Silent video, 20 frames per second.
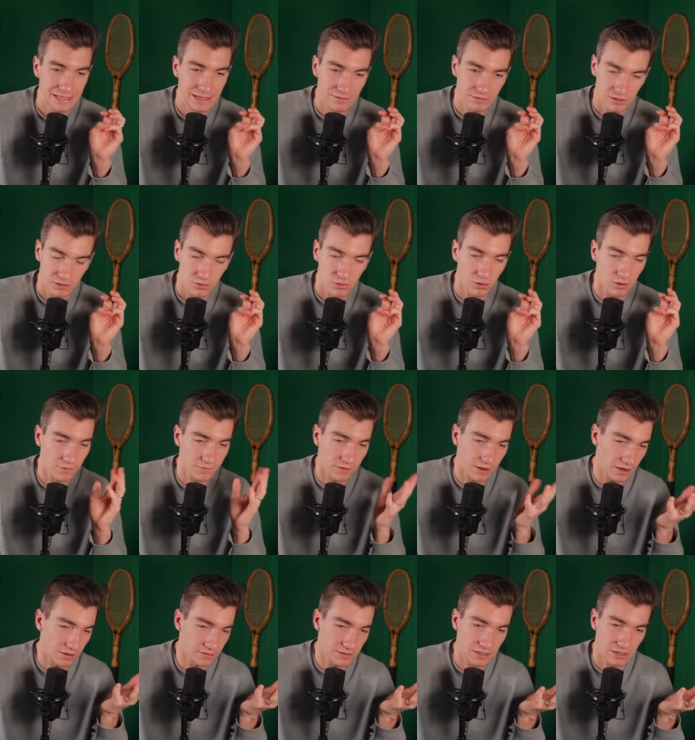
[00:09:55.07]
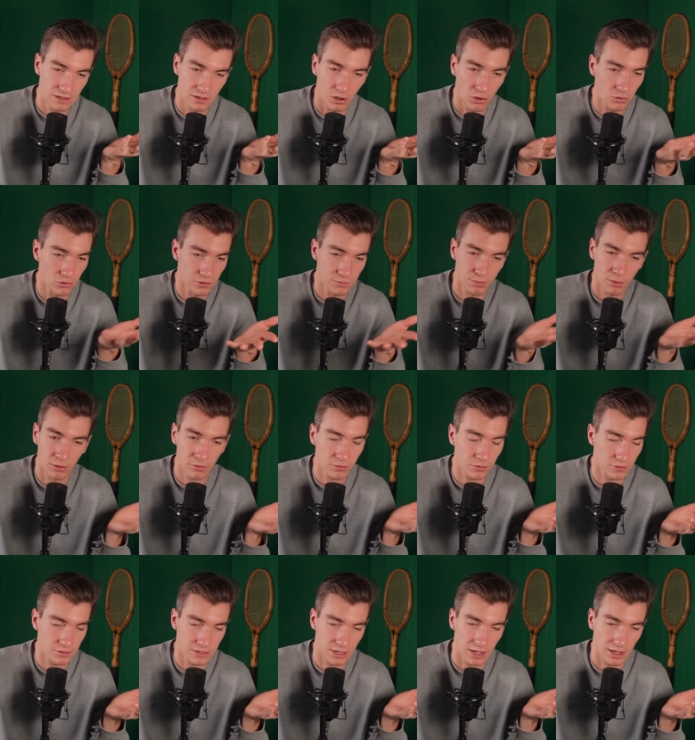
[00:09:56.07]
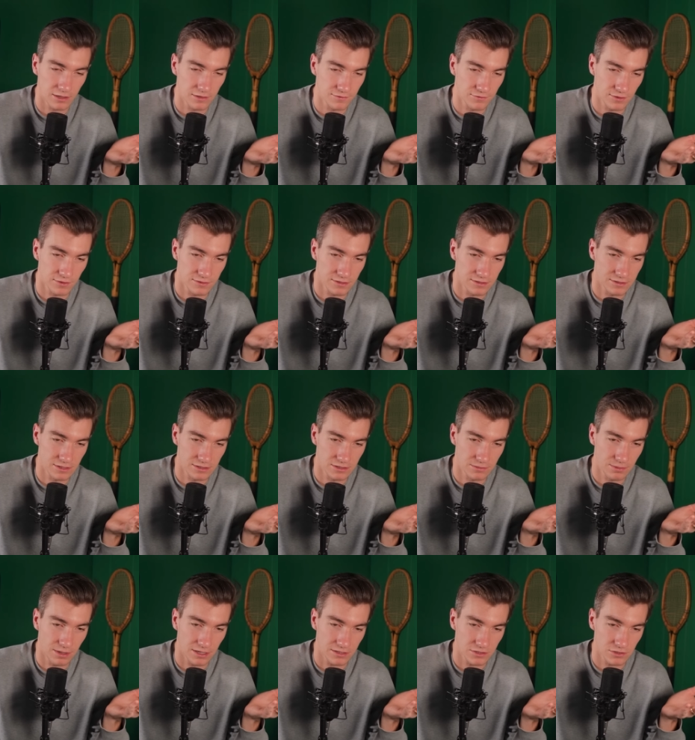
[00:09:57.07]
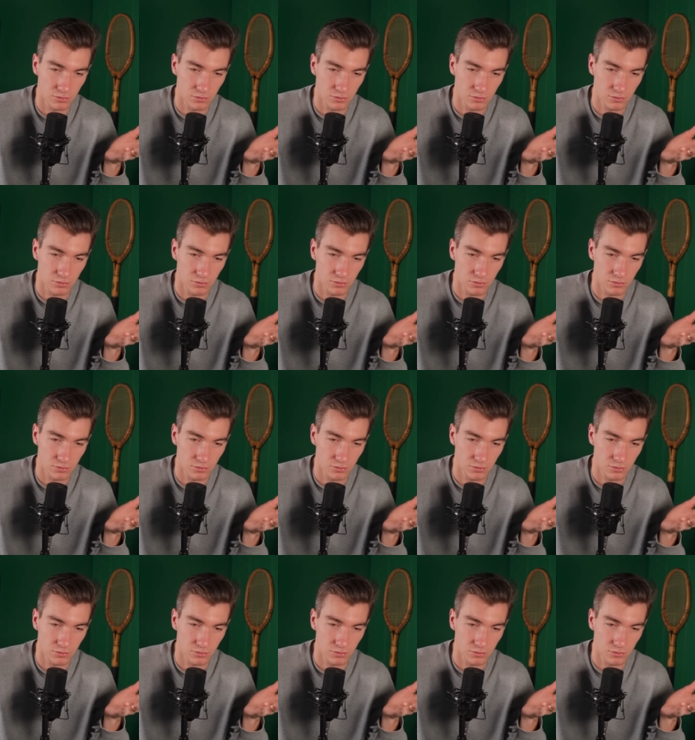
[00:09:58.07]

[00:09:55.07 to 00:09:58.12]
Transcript: even the quarterfinals, he owns both those guys, Fritz and Tsitsipas.